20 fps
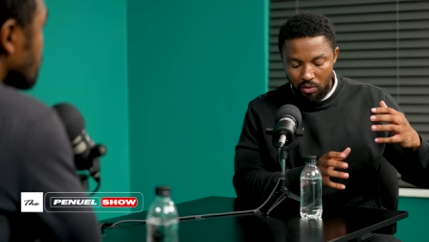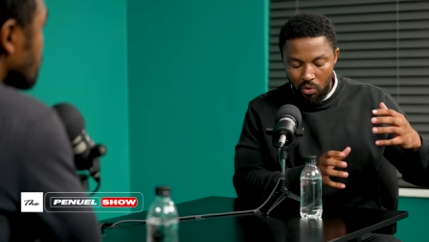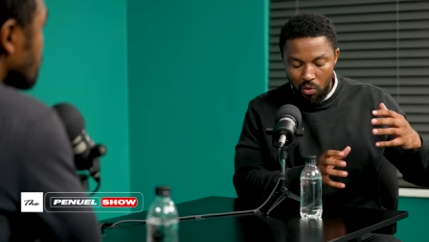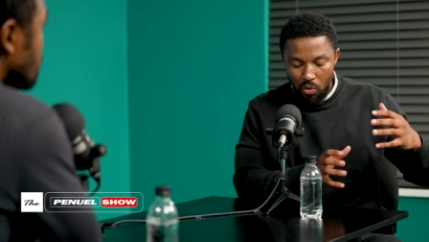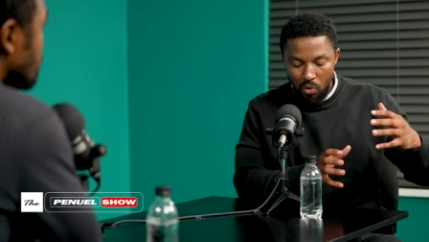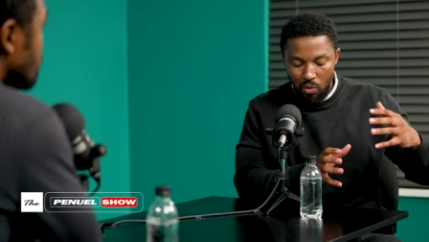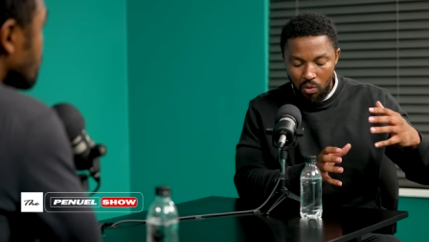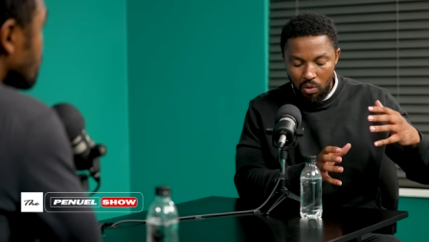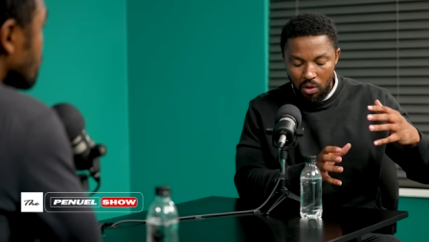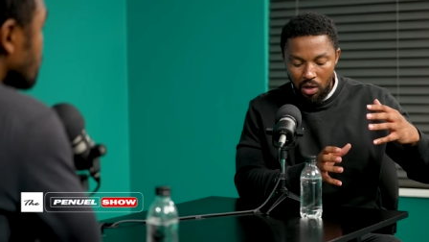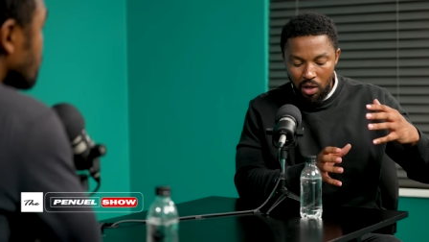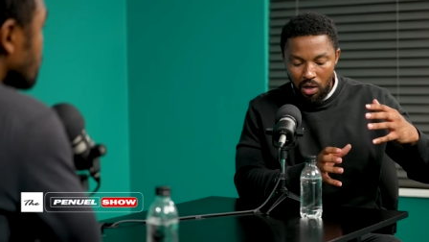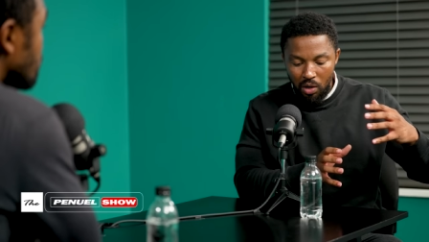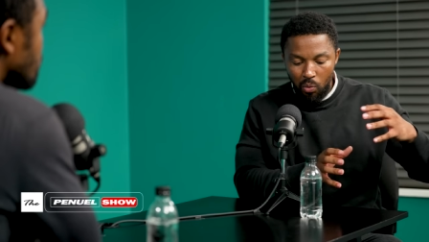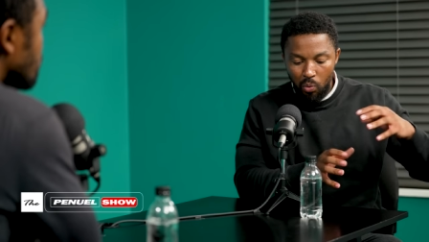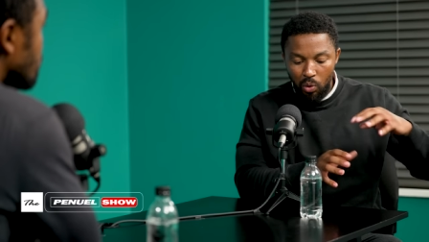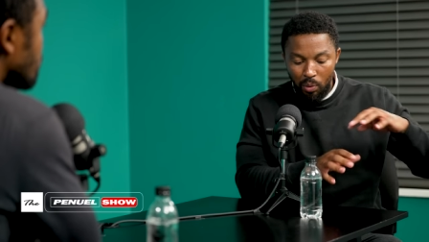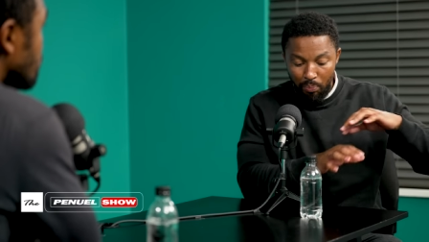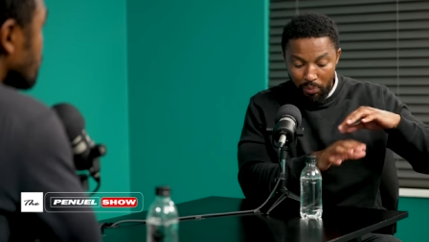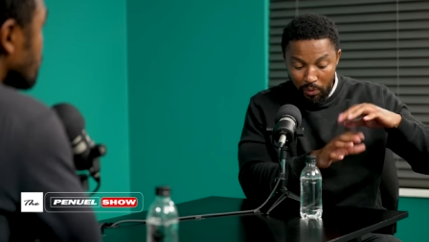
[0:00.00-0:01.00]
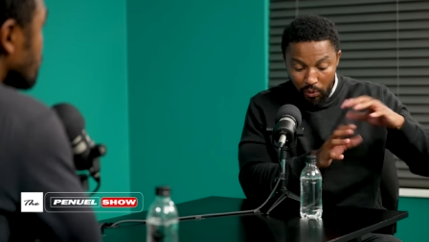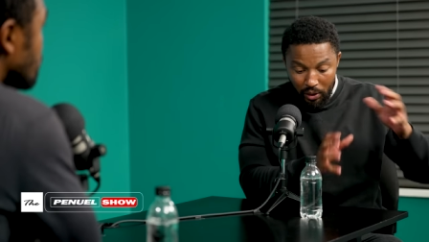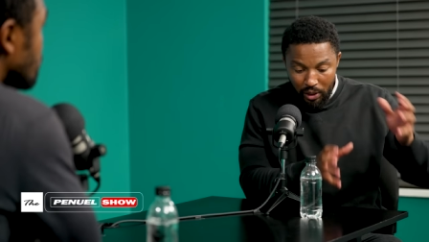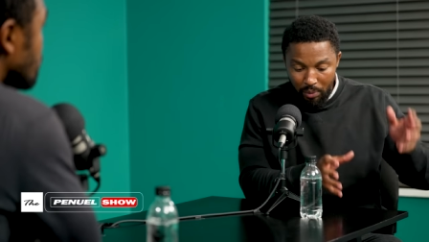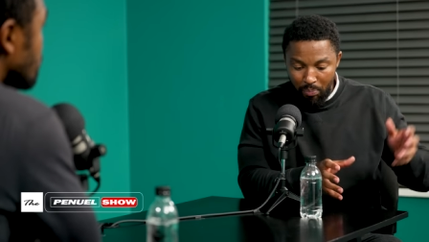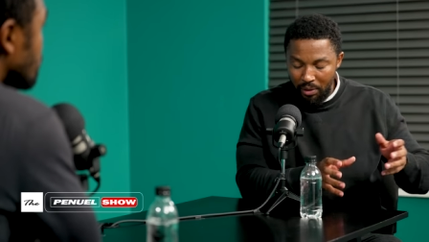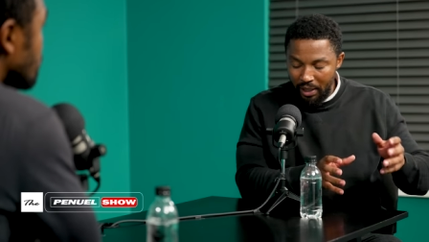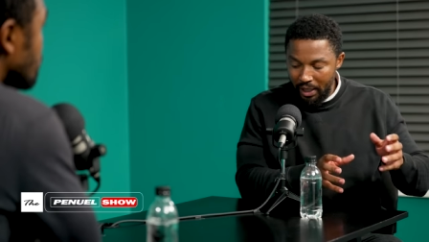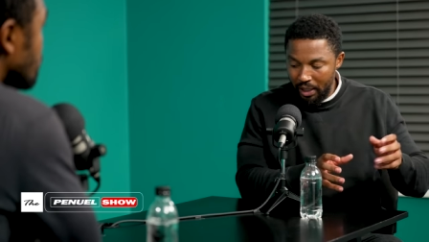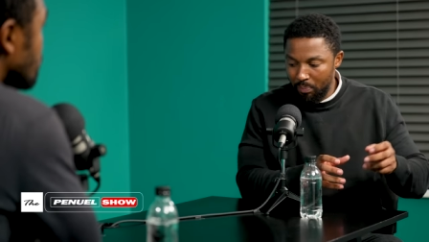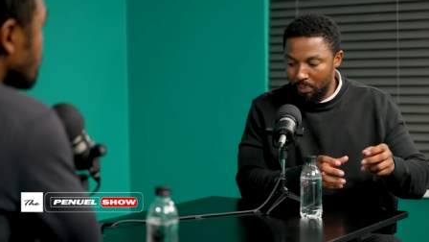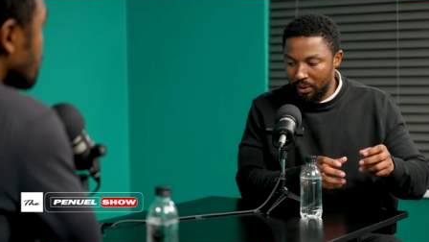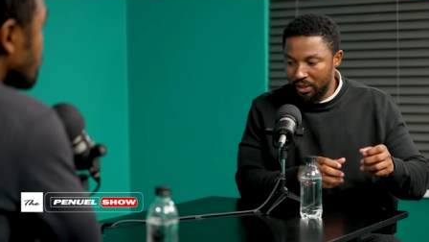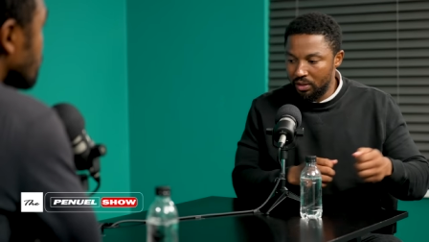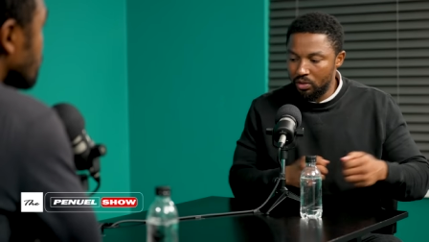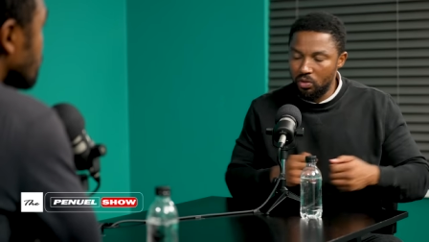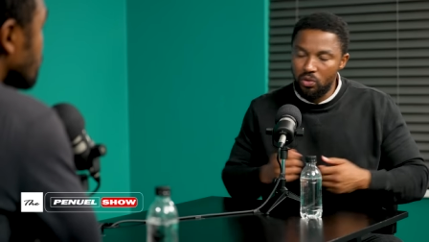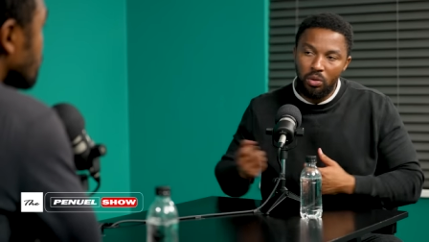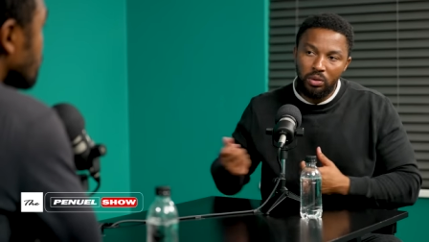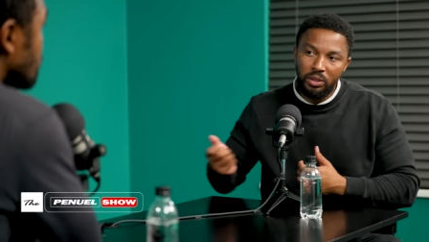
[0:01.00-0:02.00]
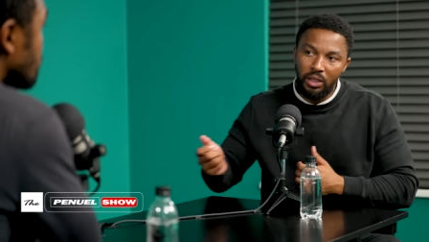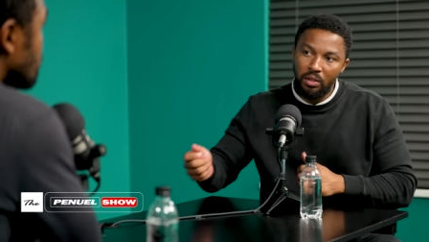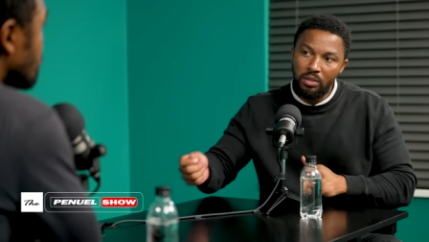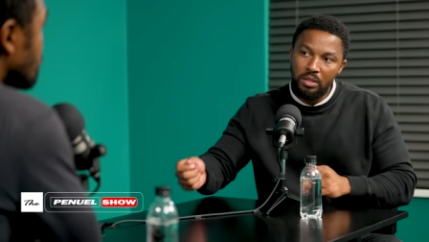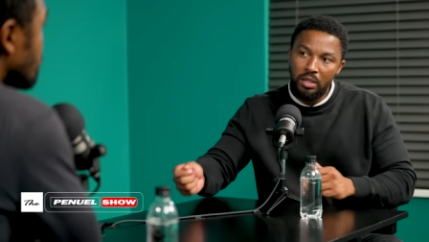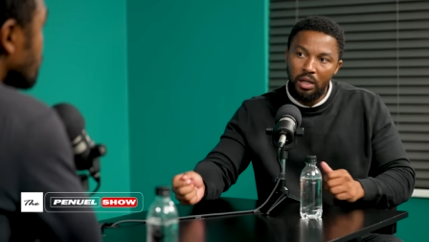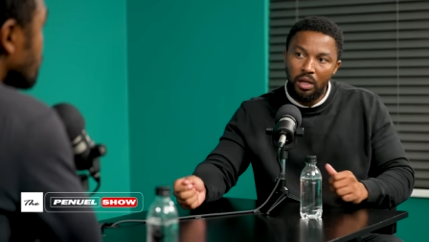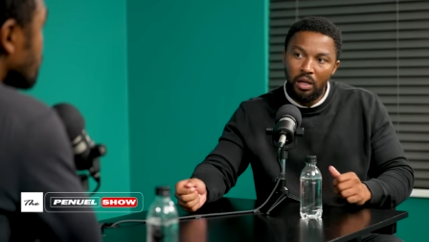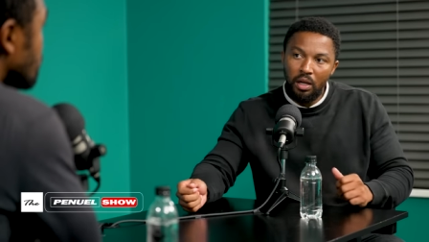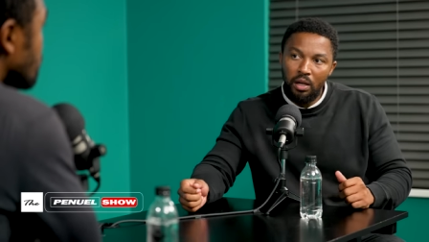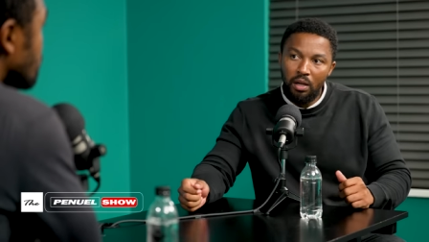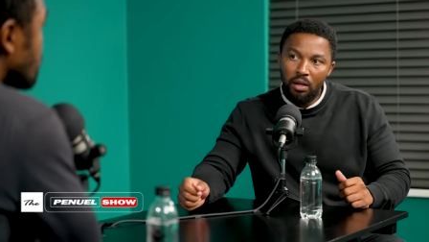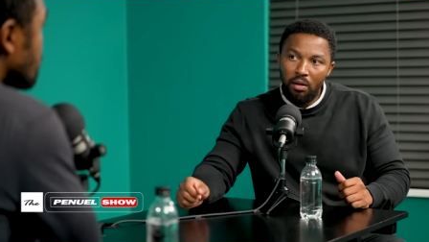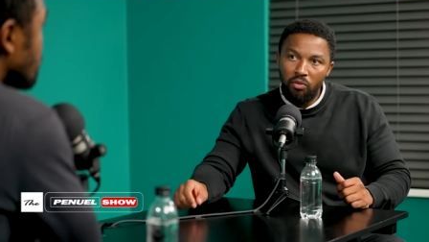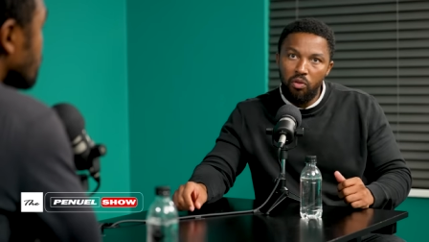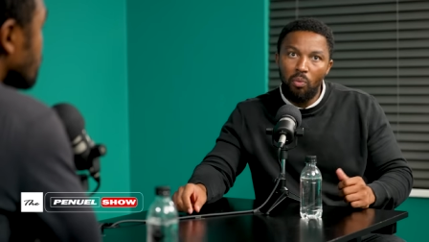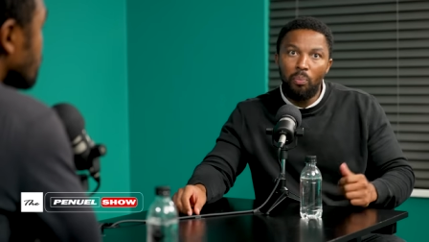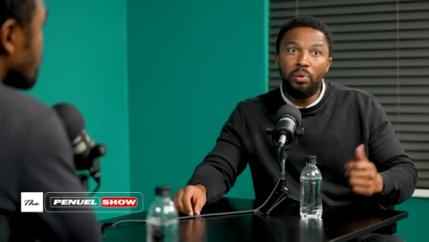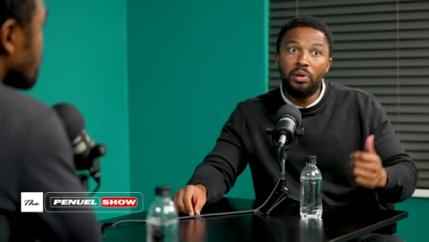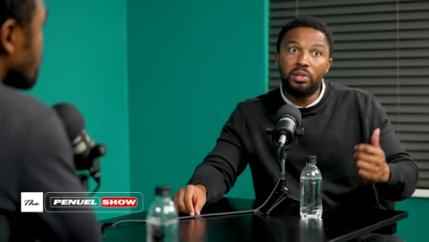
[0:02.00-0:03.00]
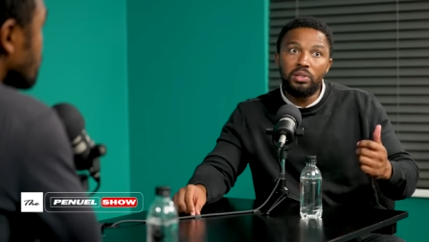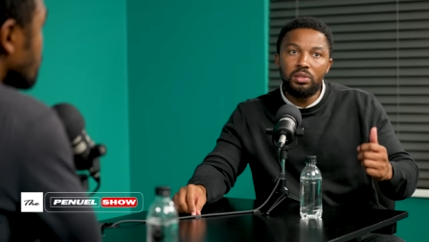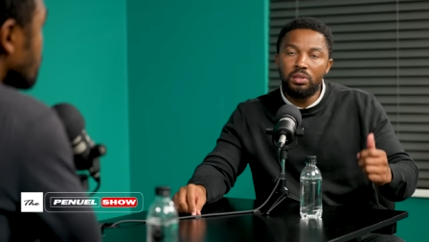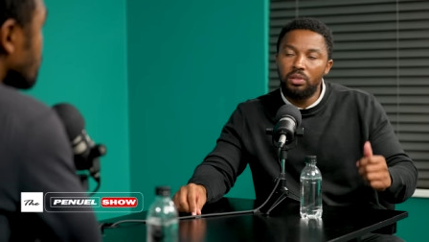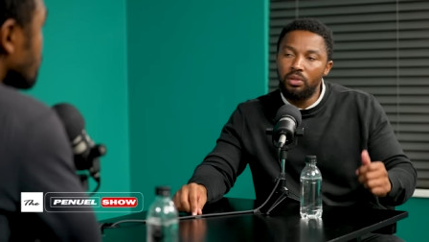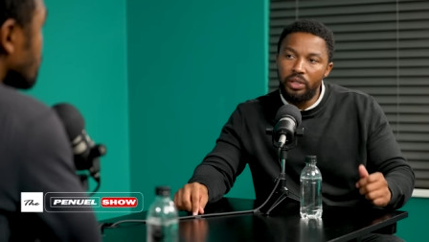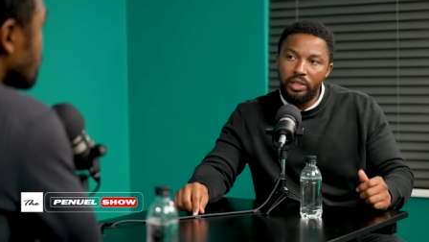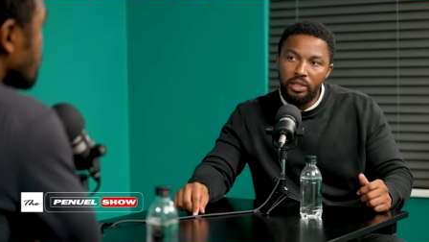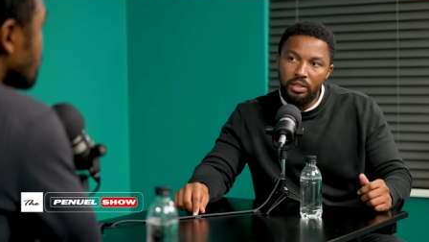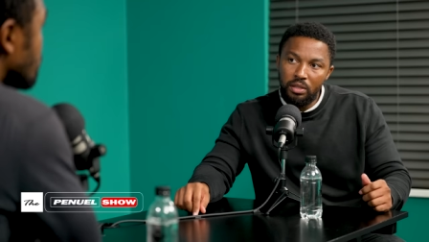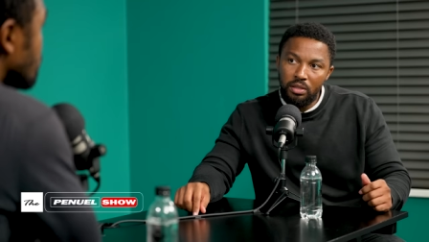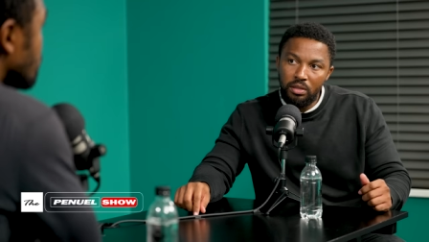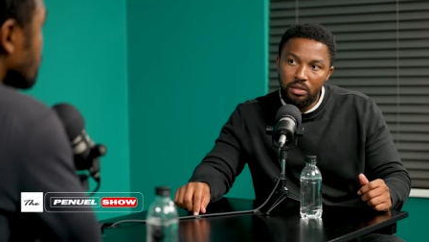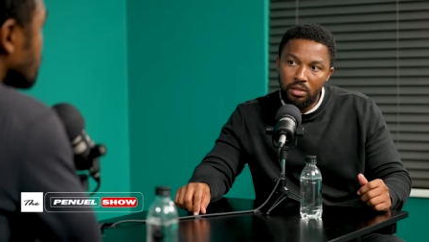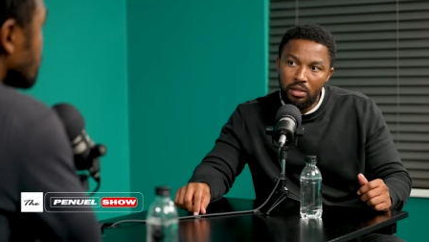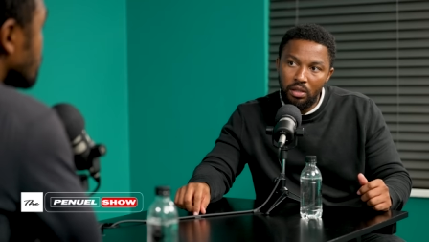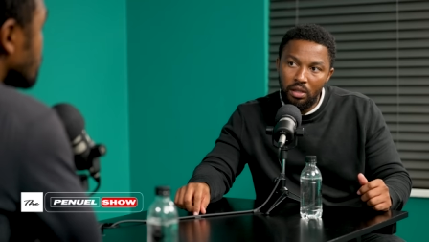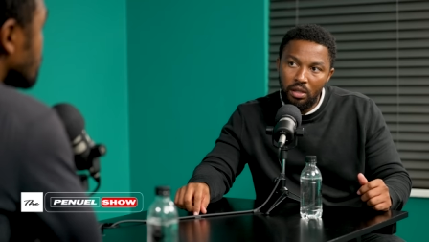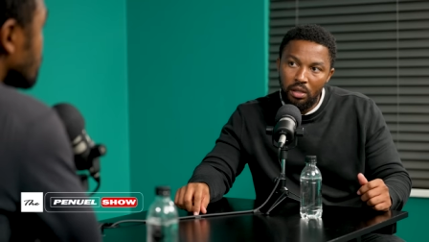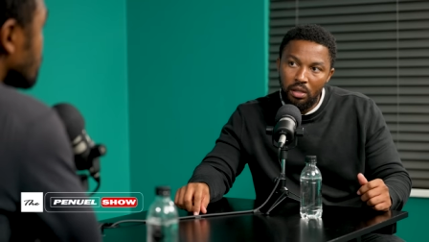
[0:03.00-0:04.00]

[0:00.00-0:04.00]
who were purely black but sold out for personal reasons.